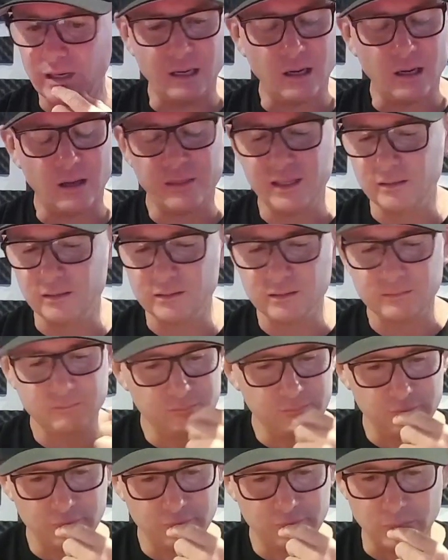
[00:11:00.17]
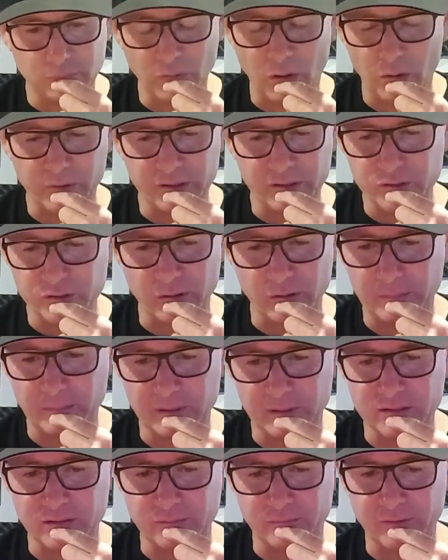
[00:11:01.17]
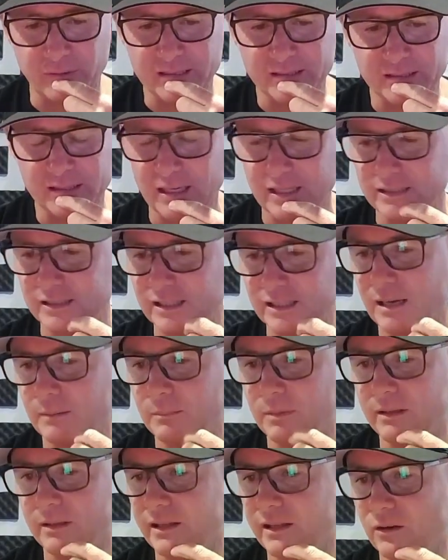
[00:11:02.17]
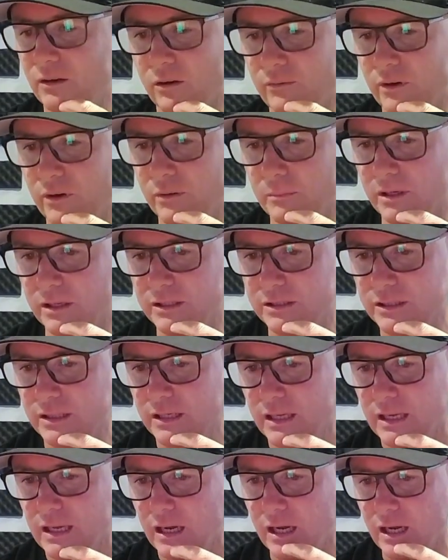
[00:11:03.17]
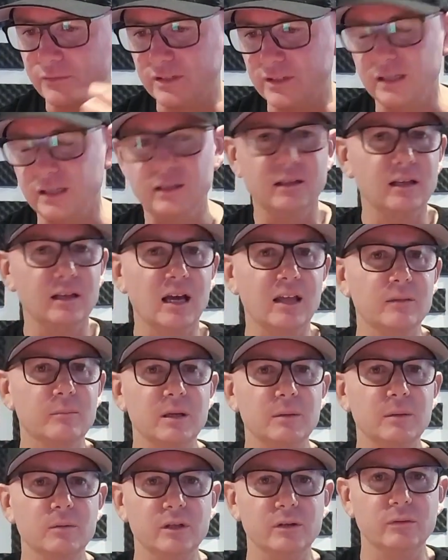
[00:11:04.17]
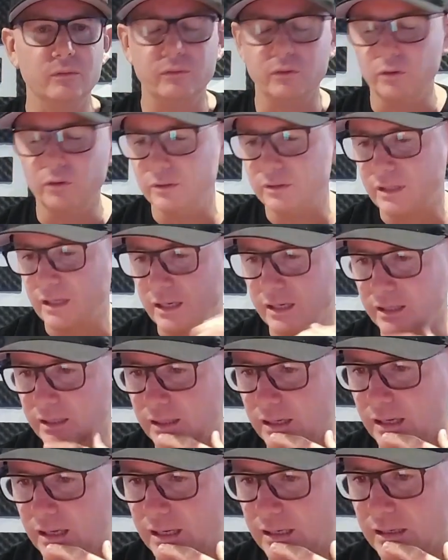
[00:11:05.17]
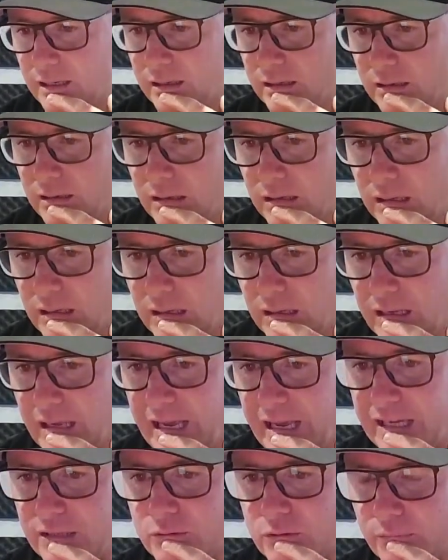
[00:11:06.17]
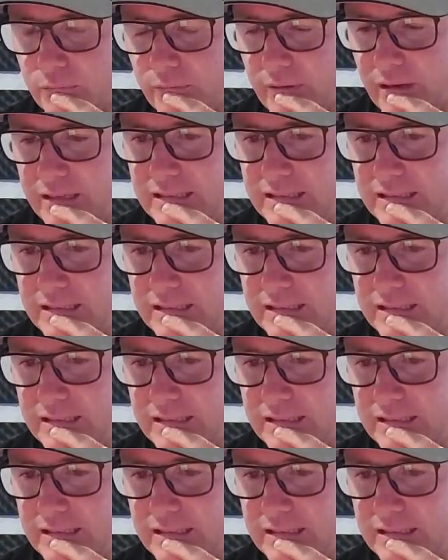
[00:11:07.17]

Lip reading: I think I'm not really sure how much the face guards are, but they're not very much. I've seen other people in reviews getting extra face